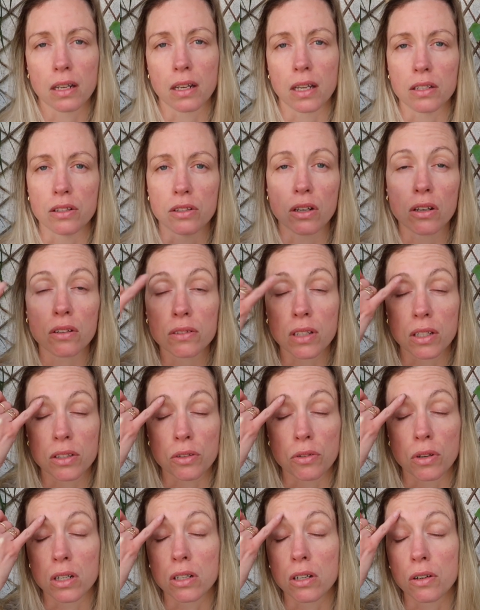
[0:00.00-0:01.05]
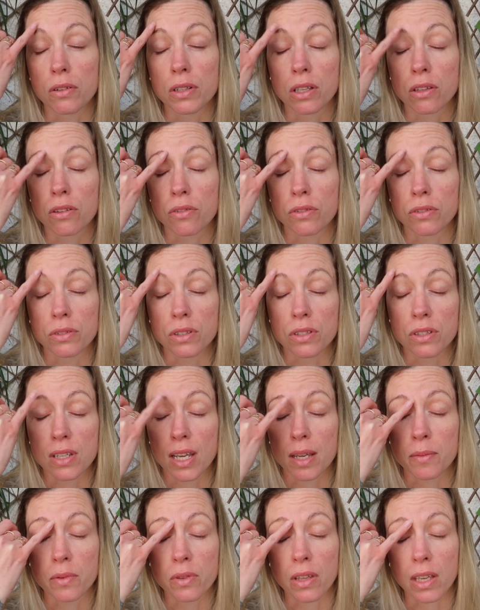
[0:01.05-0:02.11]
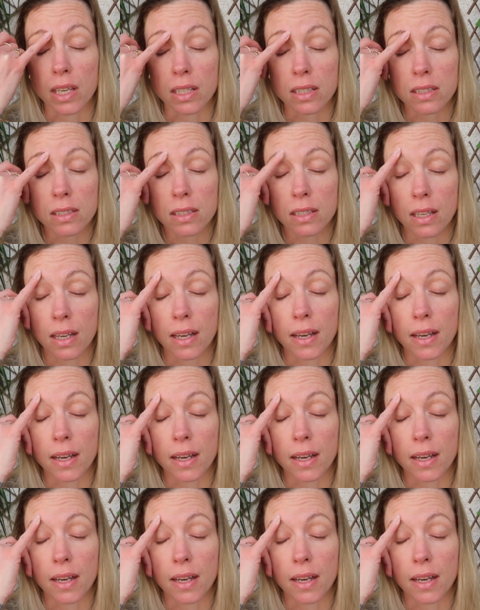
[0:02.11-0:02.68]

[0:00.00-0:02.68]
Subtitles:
and I know that you are going through the same things.